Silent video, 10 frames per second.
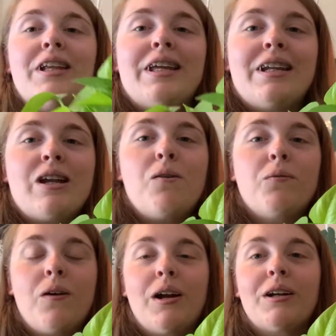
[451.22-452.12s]
get it up
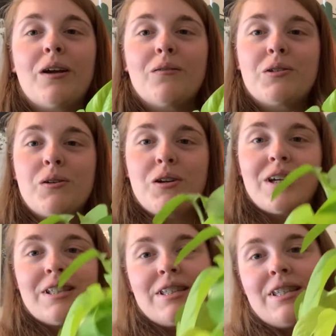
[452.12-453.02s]
far enough so you
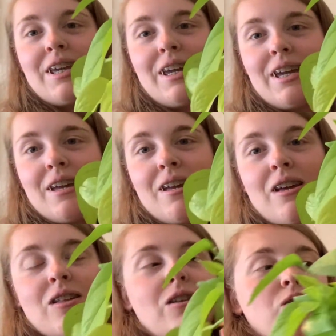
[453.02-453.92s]
can see the